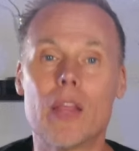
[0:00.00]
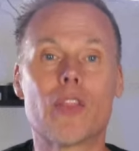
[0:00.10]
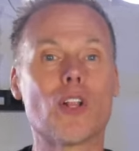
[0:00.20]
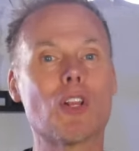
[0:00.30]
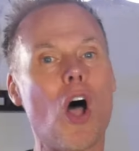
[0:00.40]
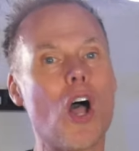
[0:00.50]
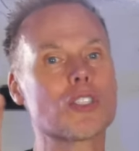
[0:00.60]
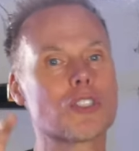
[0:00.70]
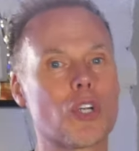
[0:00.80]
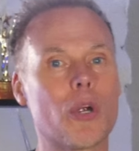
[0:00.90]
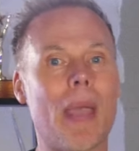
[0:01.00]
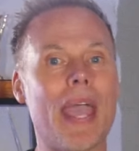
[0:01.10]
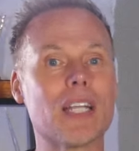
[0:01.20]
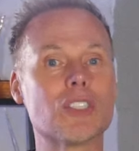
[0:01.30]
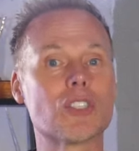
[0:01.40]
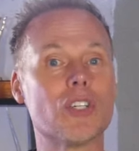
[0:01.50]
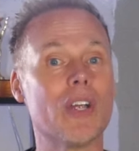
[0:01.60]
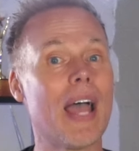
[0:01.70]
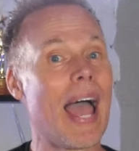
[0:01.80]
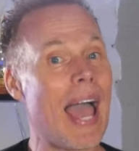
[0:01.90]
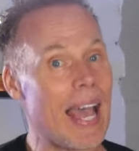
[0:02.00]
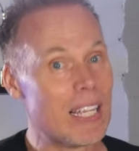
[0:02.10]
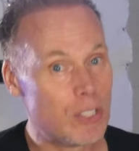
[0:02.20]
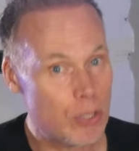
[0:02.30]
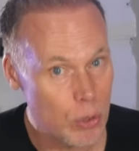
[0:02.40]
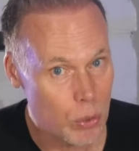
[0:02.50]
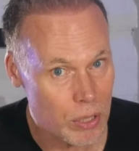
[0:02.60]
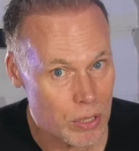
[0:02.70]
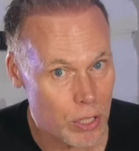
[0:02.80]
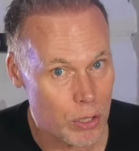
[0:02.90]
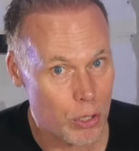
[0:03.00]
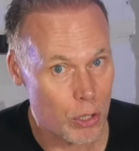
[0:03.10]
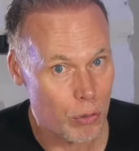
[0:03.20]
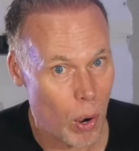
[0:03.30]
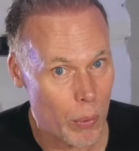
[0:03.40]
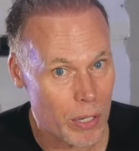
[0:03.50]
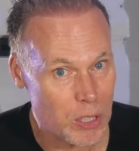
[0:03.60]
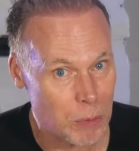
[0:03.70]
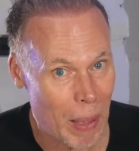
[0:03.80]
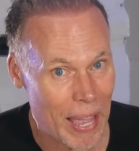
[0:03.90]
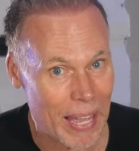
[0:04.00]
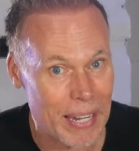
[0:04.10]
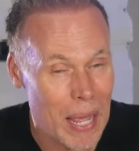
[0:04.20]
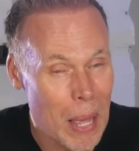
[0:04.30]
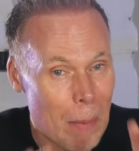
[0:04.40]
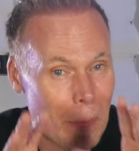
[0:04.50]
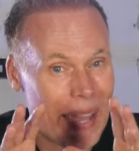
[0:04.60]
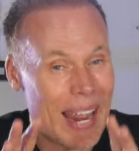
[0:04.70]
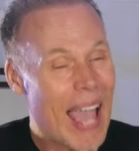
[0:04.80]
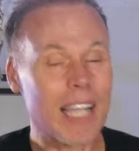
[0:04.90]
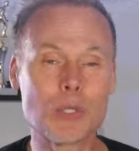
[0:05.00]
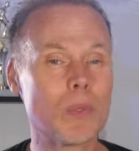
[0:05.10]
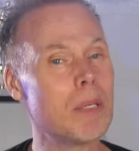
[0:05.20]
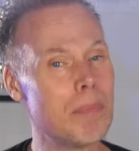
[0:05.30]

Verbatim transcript: The long-term answer, as you continue to grow and expand, might actually